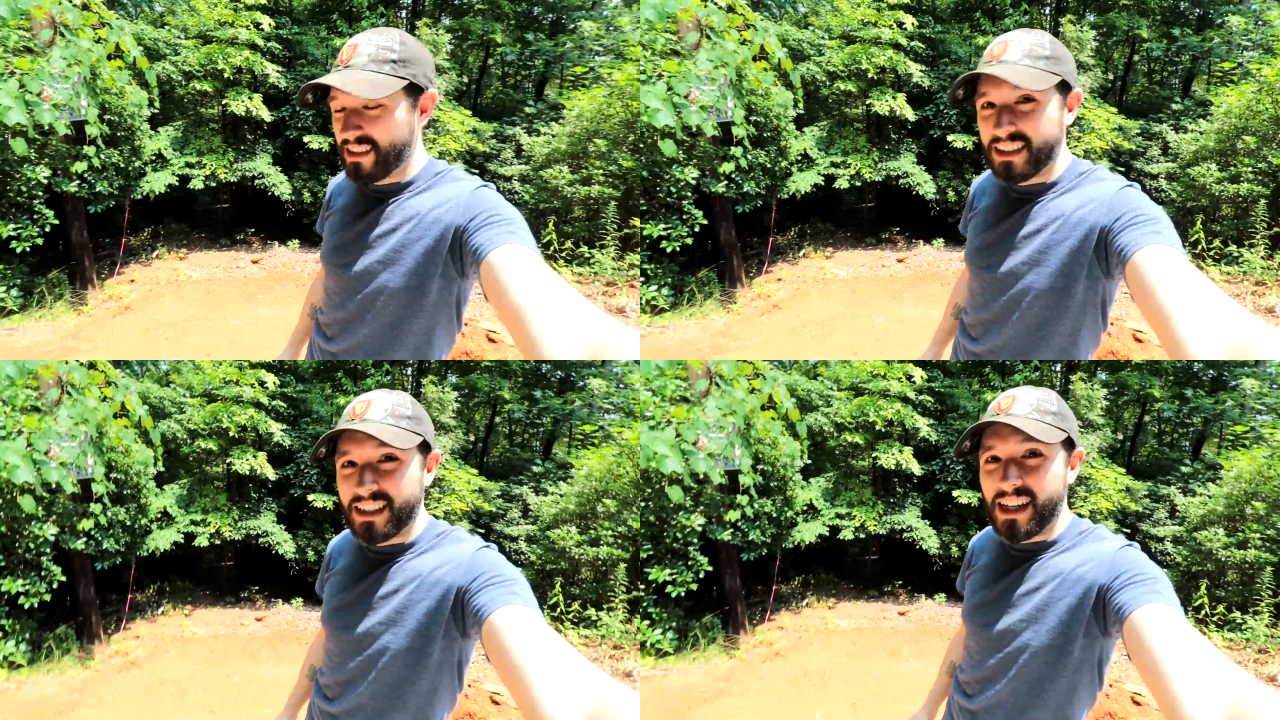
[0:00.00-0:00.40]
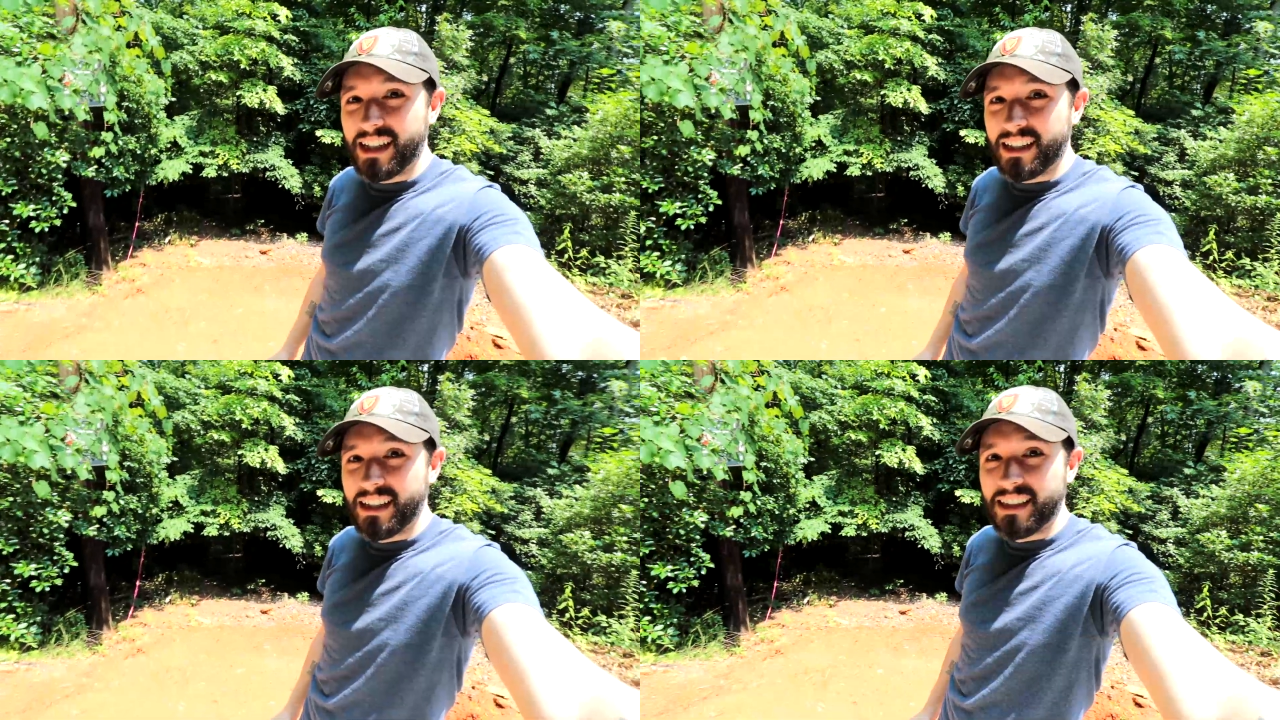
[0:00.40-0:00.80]
to the
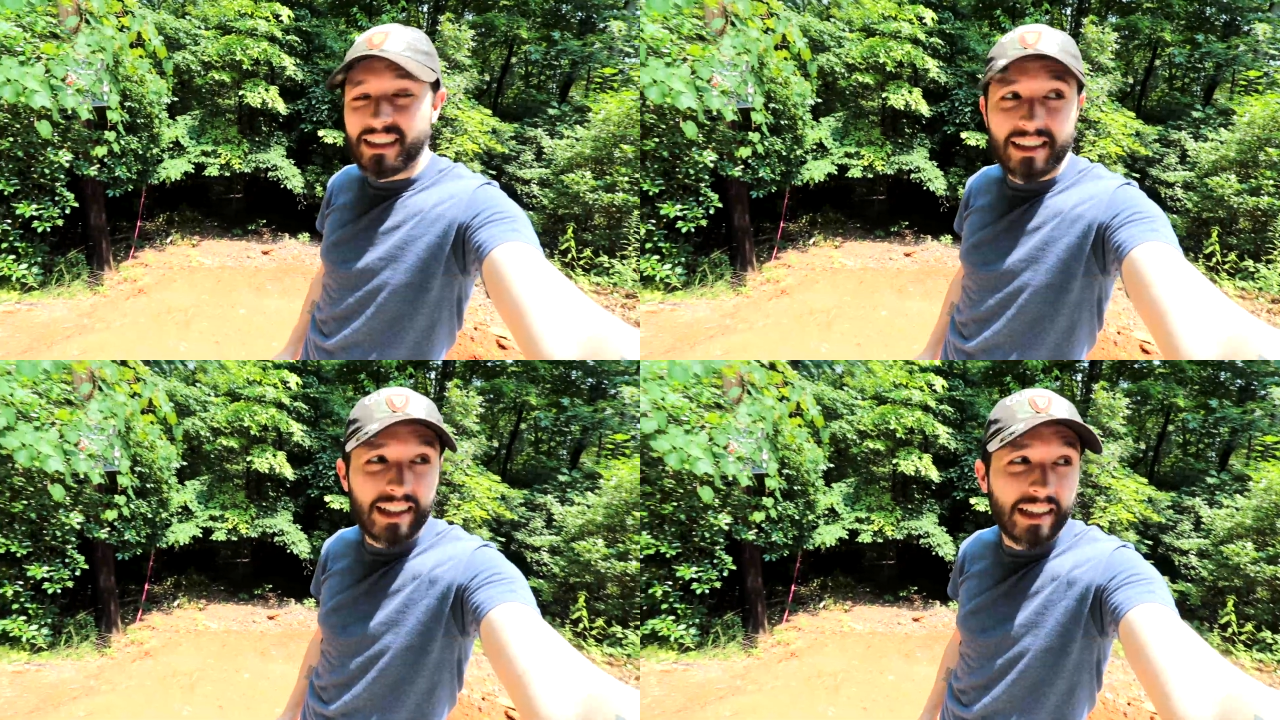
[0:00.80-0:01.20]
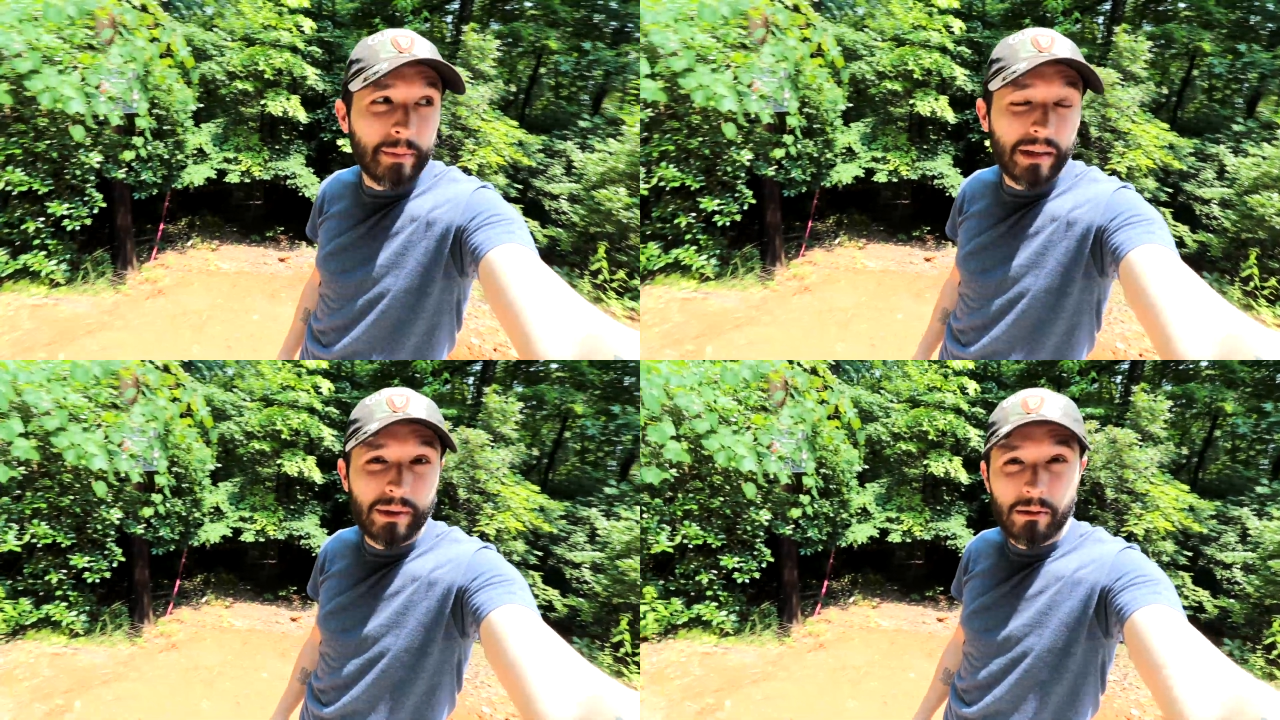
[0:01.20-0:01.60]
guy and he said
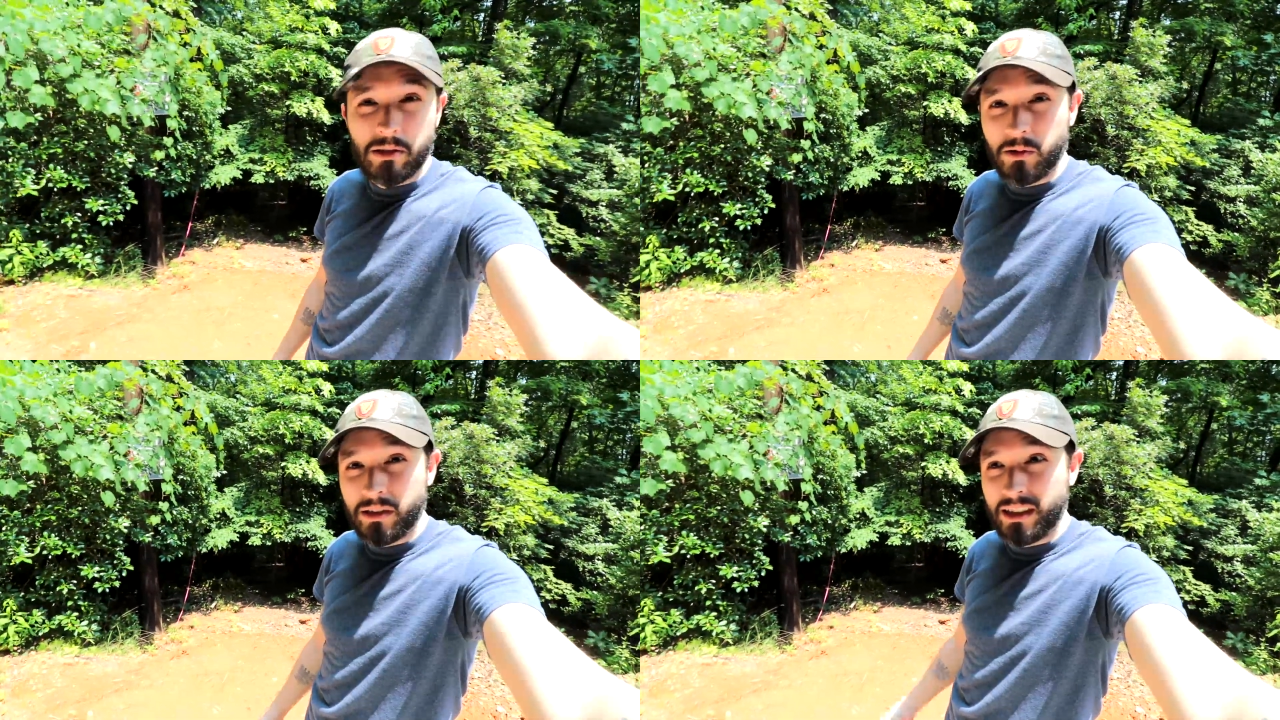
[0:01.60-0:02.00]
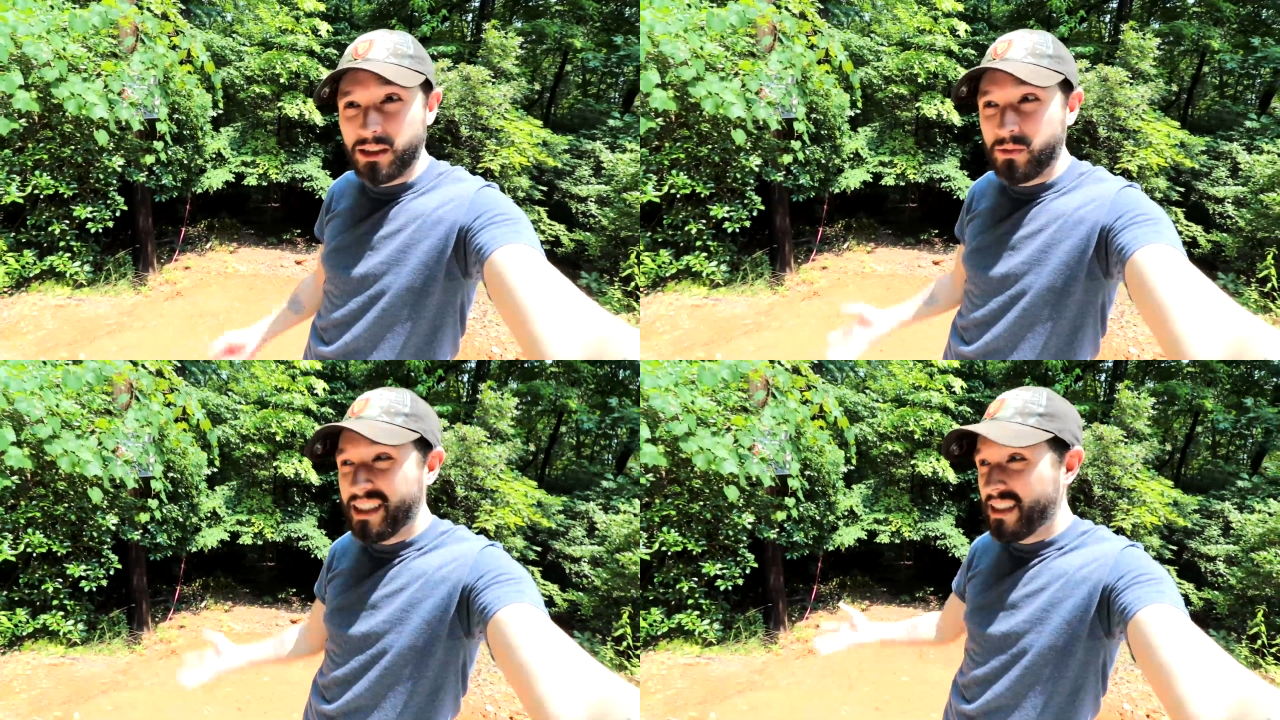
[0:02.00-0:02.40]
he might be able to do it
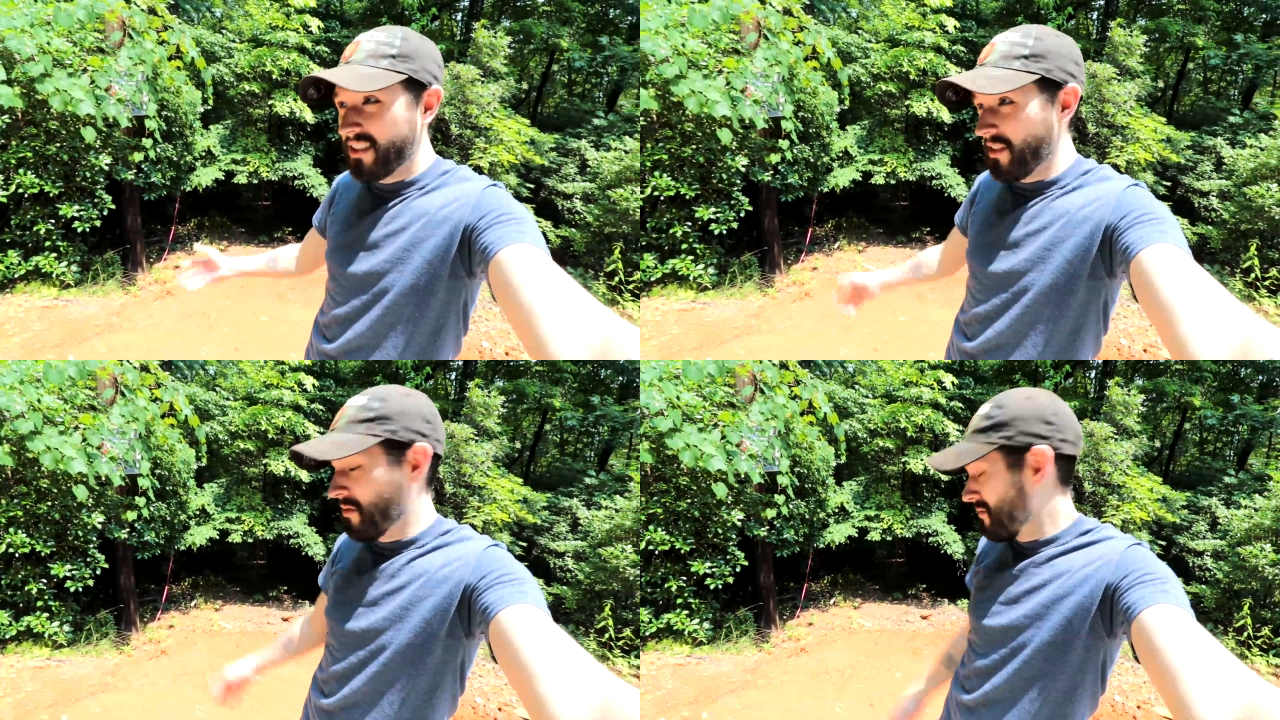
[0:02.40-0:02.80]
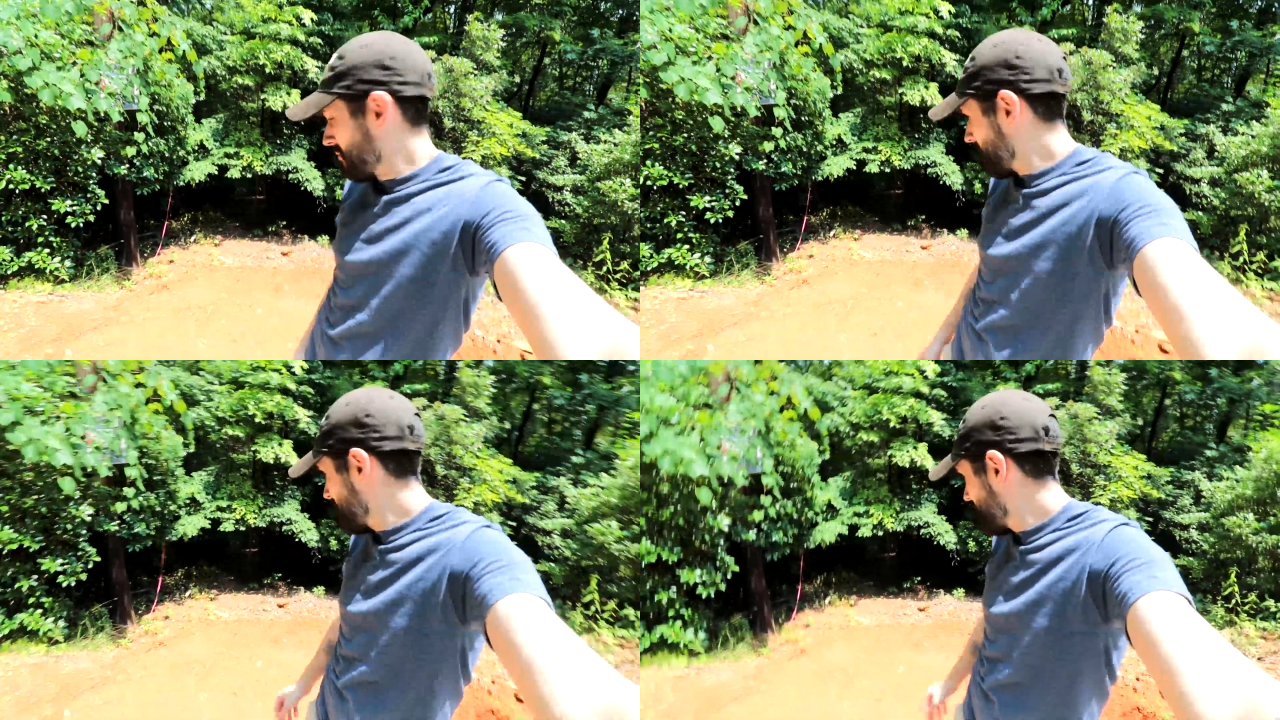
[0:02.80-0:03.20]
this week, so we